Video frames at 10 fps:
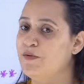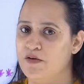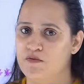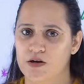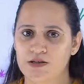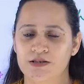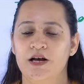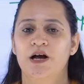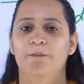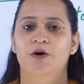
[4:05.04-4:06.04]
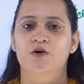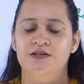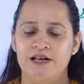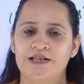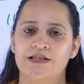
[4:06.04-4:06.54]
to evidence,
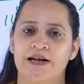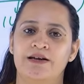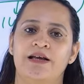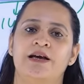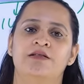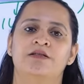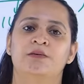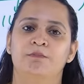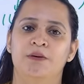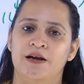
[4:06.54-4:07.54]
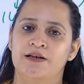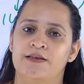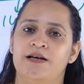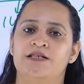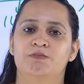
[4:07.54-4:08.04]
because recently the
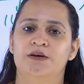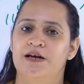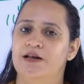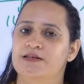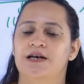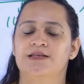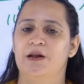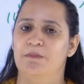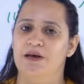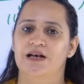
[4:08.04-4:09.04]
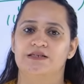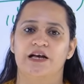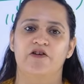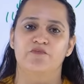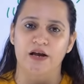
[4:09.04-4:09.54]
BNS, BNSS and
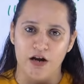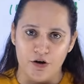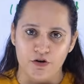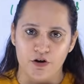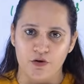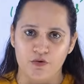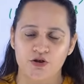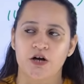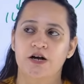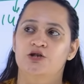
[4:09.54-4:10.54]
BSA have been introduced.